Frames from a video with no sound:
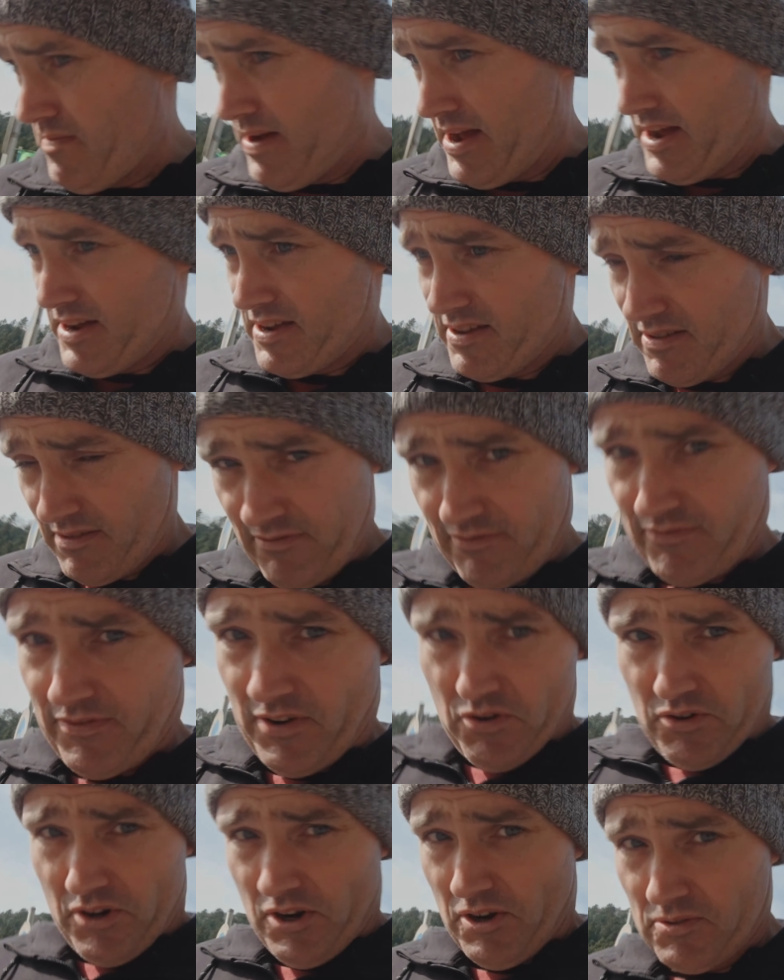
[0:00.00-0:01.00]
my
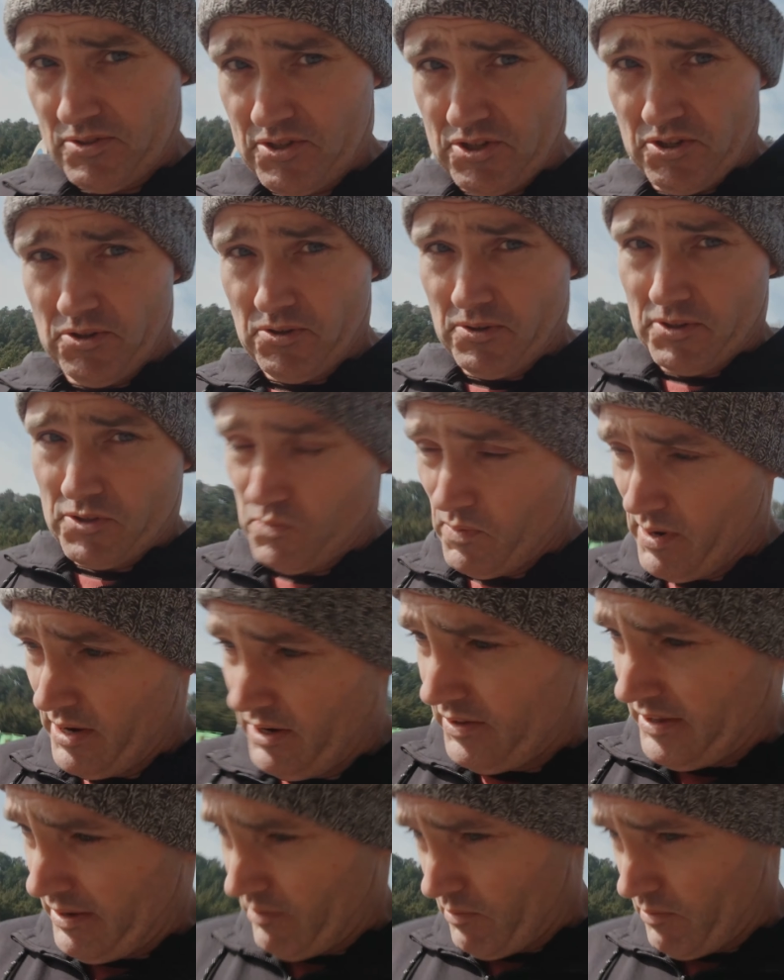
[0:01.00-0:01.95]
photo too as well.